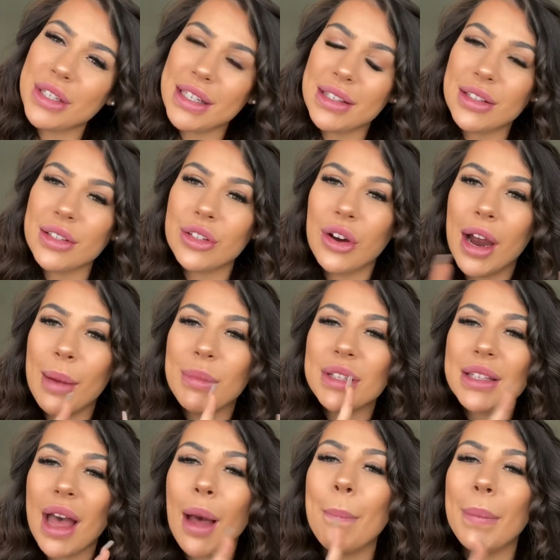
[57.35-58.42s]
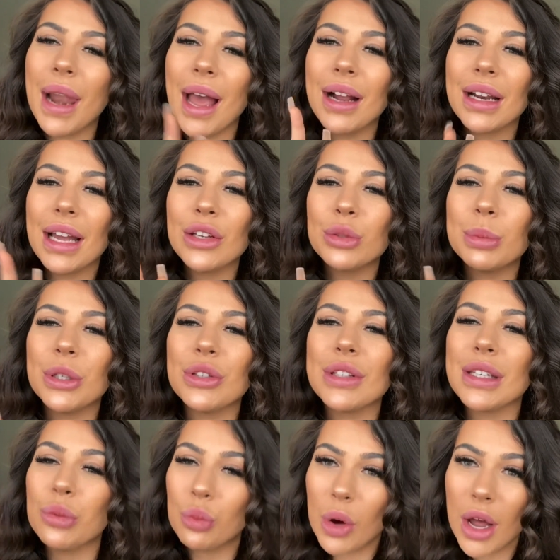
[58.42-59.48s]
Instagram is at
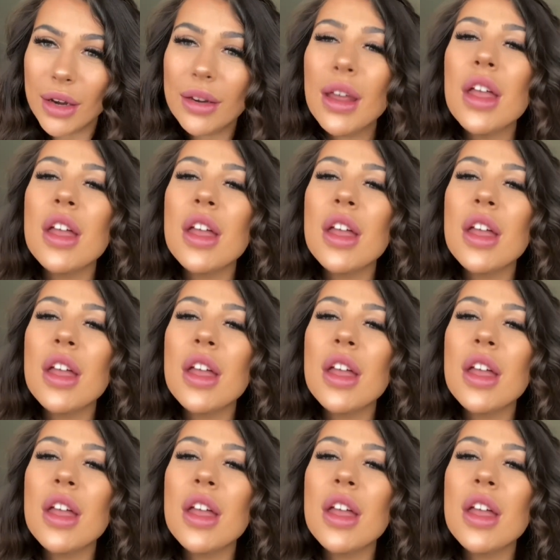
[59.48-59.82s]
blacklashbeauty1.